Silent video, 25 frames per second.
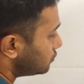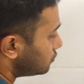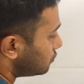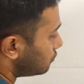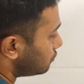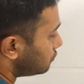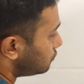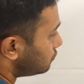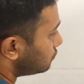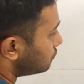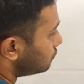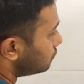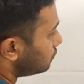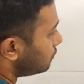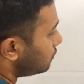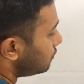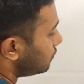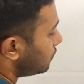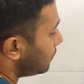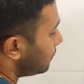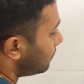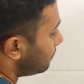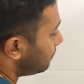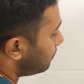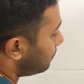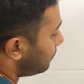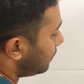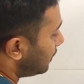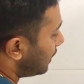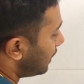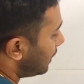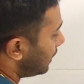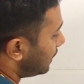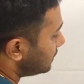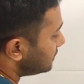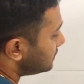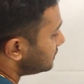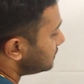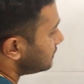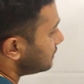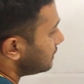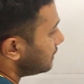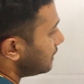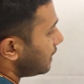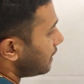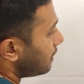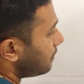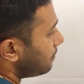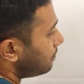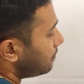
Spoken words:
So 2 plus